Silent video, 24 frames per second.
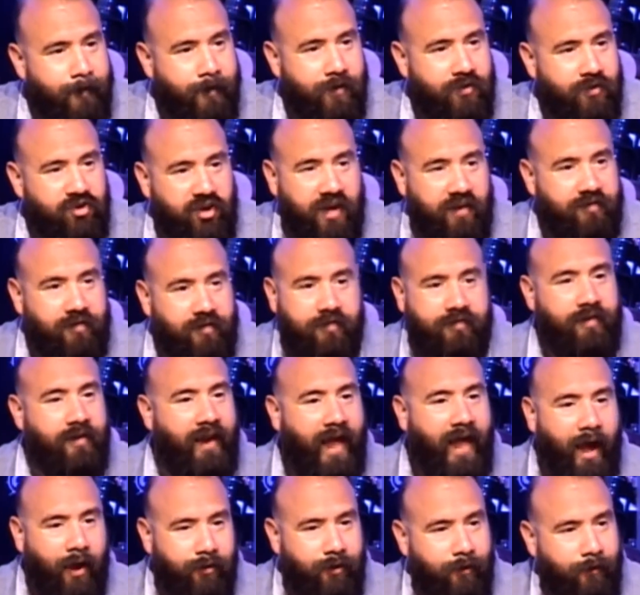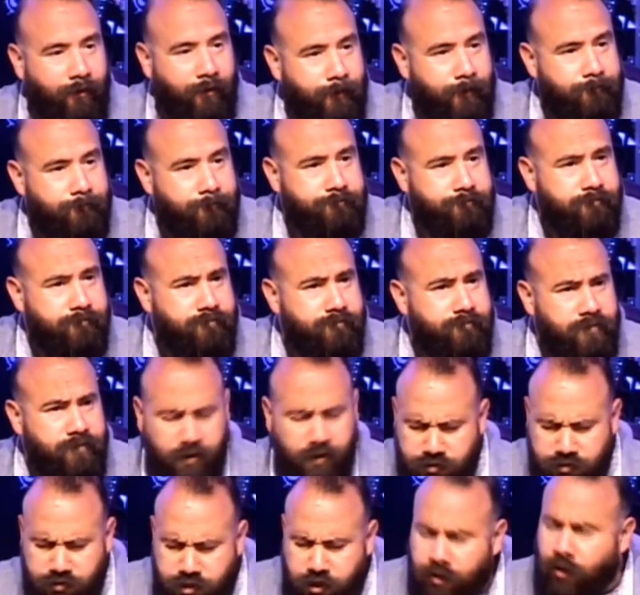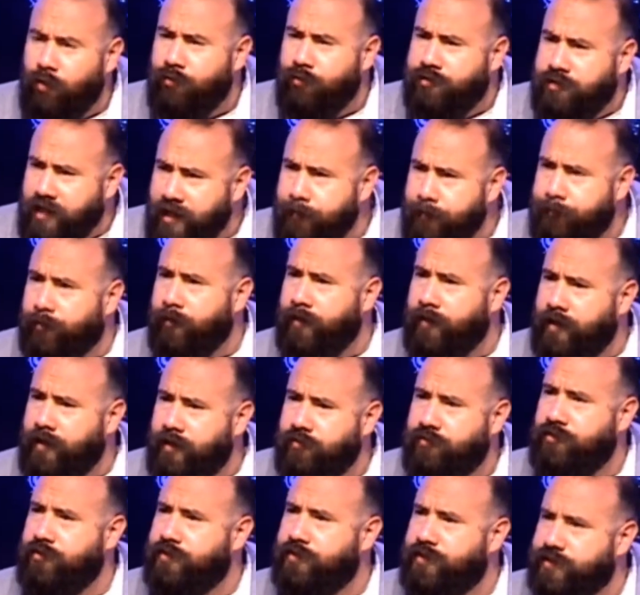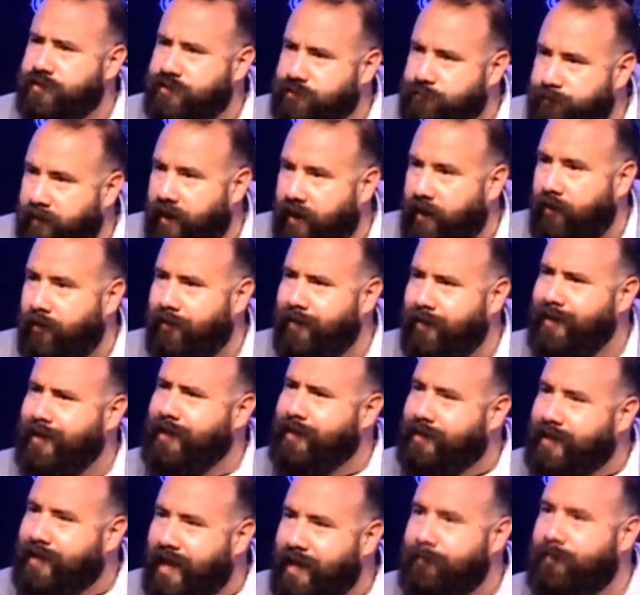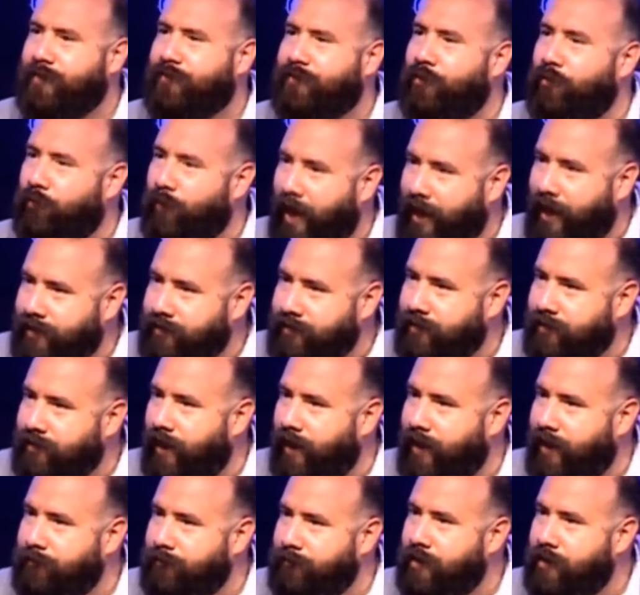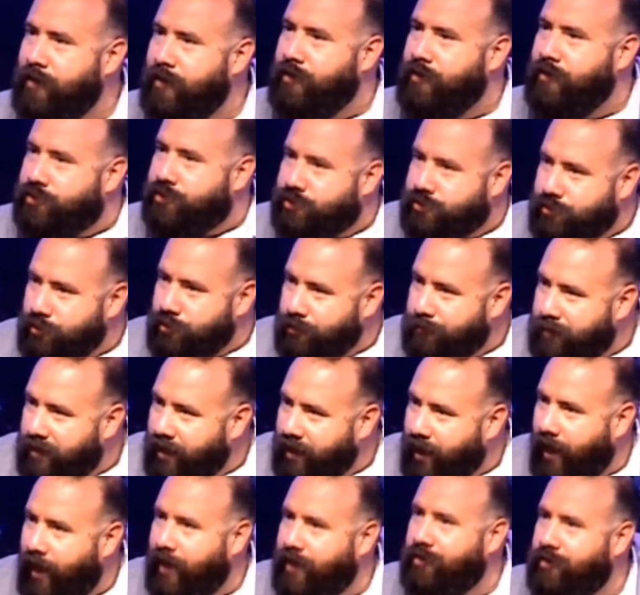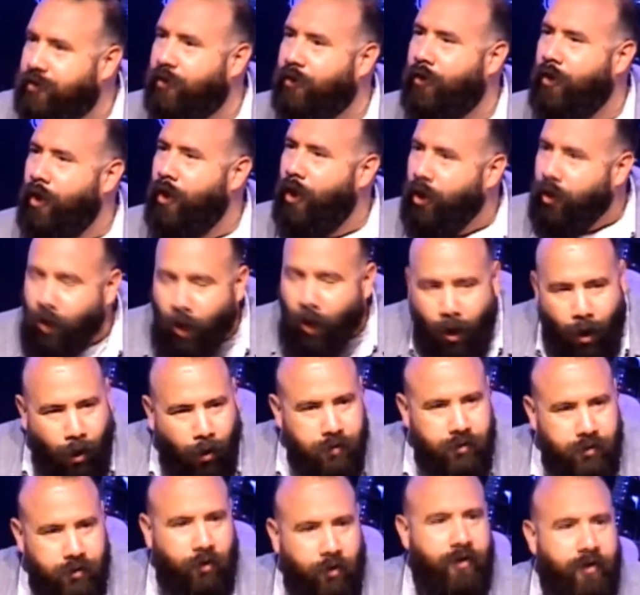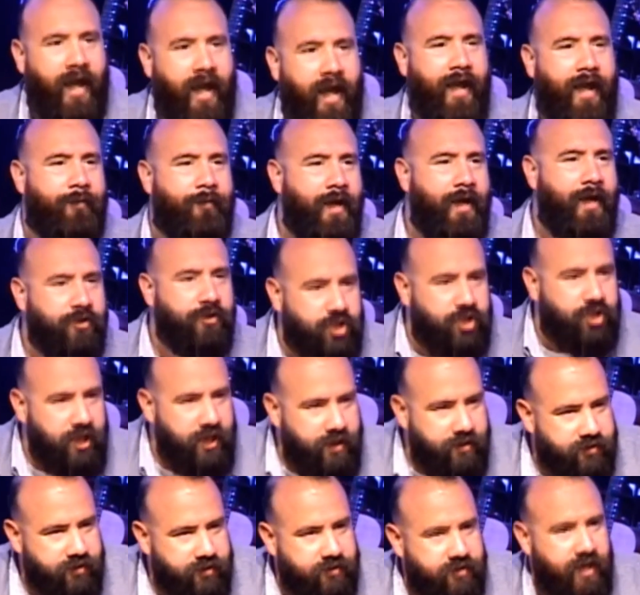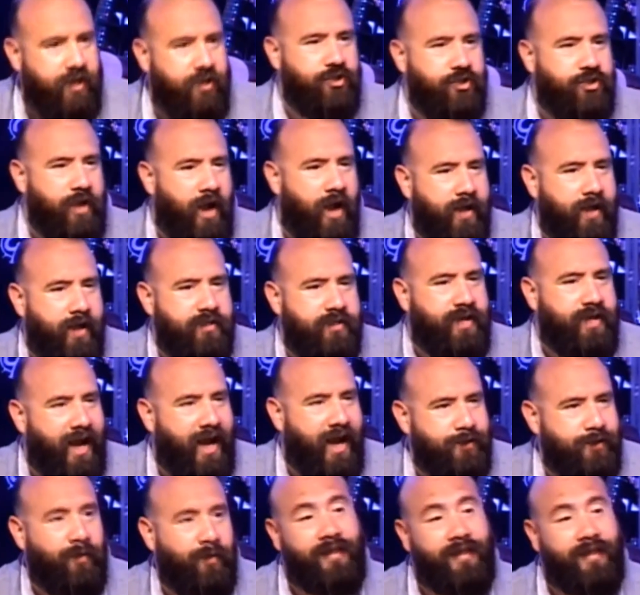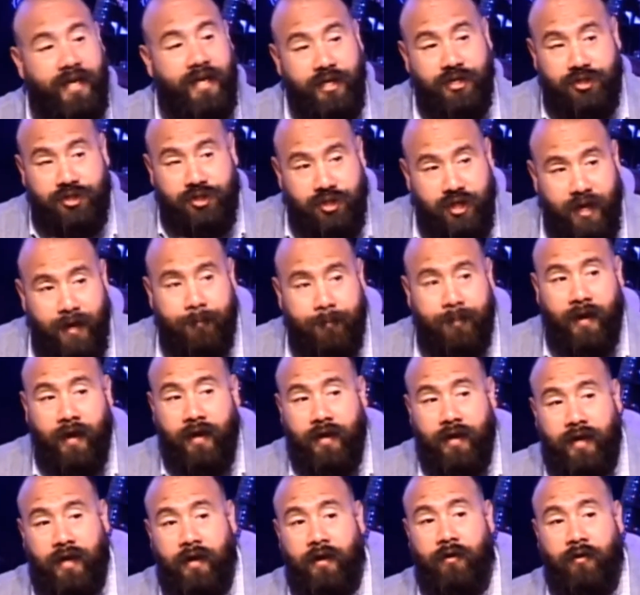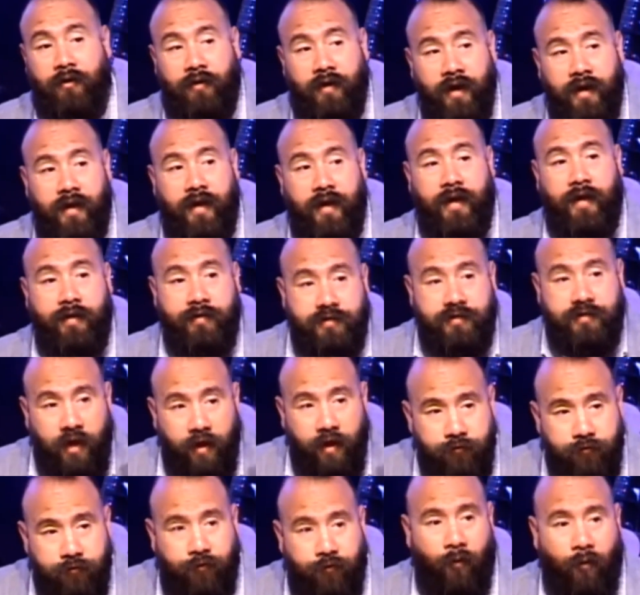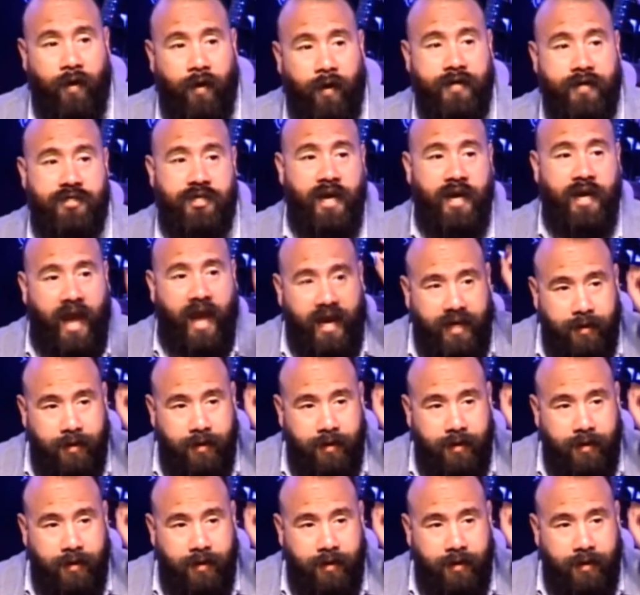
Jesus allowed her to go deeper into despair, he came at the right time, stood behind her, called her name. Jesus said in John's gospel that his sheep hear his voice. And